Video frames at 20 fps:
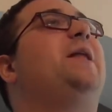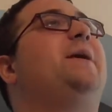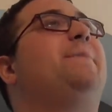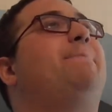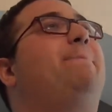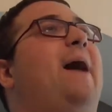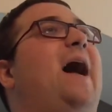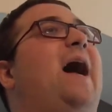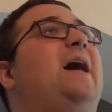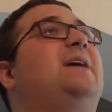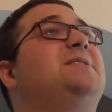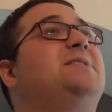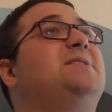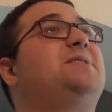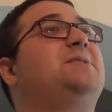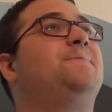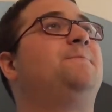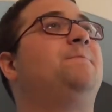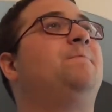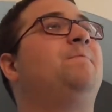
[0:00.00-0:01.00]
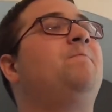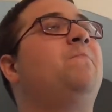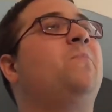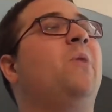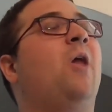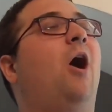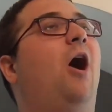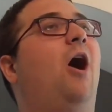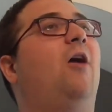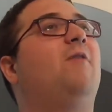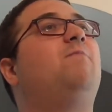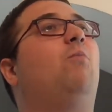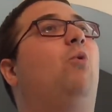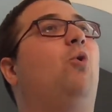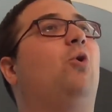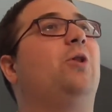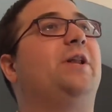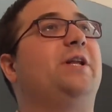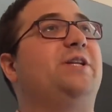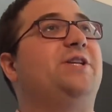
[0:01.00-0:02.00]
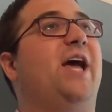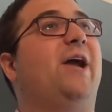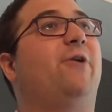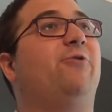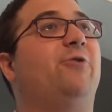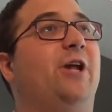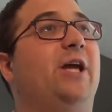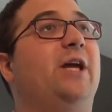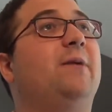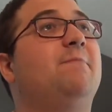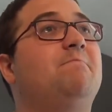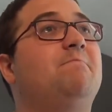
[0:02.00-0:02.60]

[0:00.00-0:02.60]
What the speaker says: impasse of moral integrity.